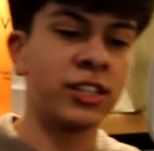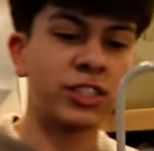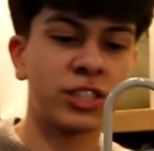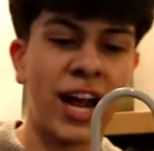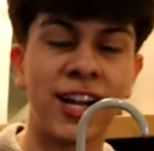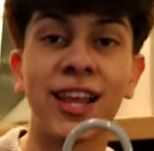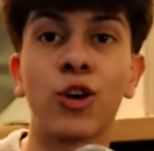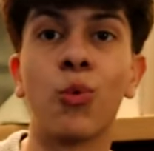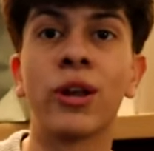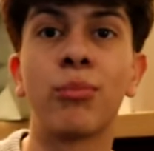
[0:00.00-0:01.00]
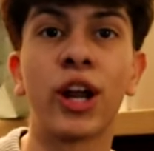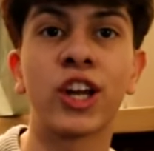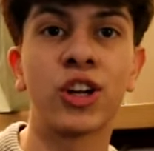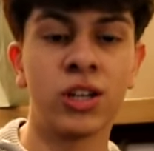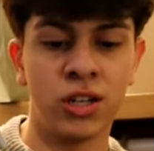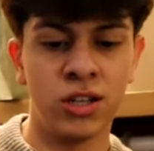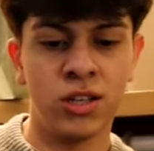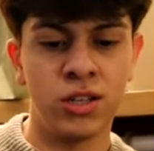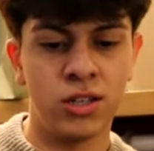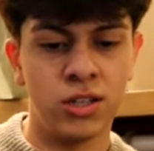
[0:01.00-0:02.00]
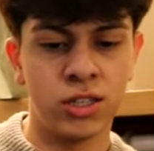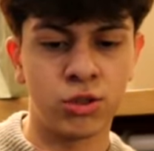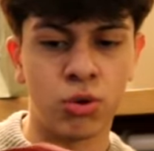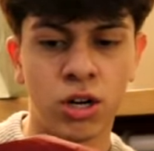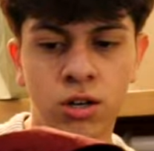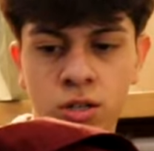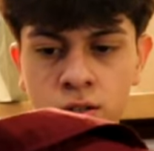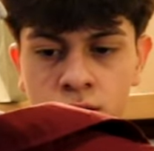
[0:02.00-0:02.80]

It's kind of like a windbreaker as well.